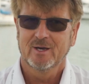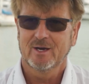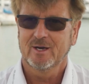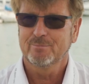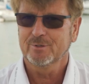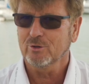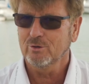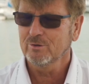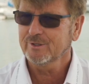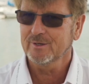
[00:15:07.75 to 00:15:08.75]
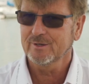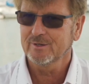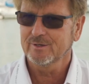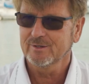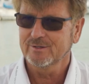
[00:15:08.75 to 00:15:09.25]
But all
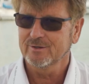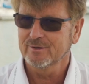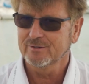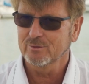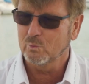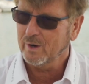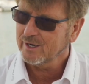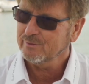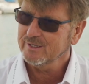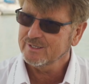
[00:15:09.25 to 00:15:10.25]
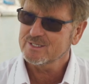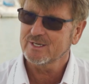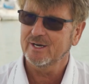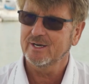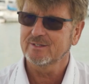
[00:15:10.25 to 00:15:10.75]
the wiring
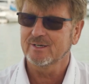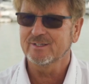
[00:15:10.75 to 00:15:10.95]
inside,